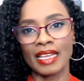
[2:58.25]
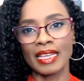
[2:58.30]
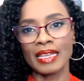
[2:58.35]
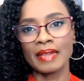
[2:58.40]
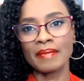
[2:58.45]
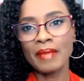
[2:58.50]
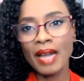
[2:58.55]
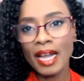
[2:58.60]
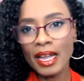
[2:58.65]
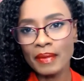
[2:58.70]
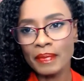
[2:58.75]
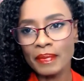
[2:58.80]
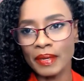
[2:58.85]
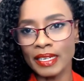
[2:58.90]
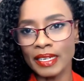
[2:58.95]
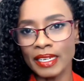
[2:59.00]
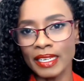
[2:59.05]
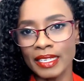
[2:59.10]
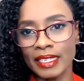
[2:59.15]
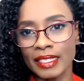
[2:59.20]
In my
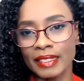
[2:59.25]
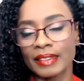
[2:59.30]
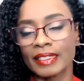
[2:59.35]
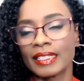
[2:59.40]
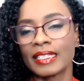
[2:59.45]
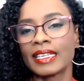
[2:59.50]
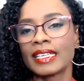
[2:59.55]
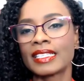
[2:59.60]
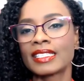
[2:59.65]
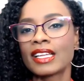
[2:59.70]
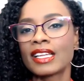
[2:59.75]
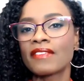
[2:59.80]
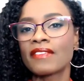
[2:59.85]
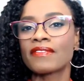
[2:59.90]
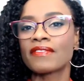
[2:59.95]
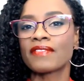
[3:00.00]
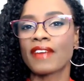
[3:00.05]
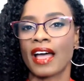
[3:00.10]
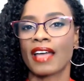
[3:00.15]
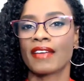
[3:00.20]
opinion, it's
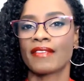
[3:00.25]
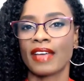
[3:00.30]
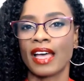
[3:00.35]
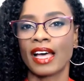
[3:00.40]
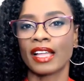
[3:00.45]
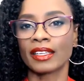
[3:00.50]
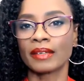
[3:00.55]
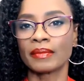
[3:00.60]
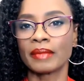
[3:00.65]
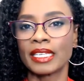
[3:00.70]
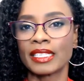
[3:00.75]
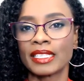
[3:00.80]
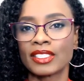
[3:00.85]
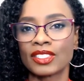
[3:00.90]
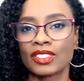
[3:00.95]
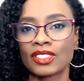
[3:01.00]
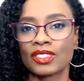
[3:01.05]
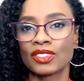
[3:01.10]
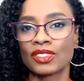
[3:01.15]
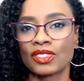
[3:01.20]
not five
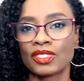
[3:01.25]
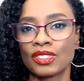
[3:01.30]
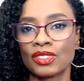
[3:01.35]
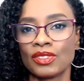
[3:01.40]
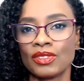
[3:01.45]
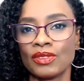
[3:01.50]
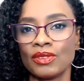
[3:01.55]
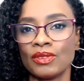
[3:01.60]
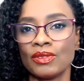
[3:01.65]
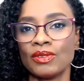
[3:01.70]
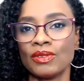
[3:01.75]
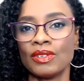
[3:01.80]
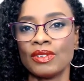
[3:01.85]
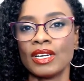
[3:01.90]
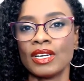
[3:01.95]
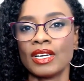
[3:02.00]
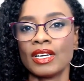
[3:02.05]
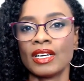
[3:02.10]
elements to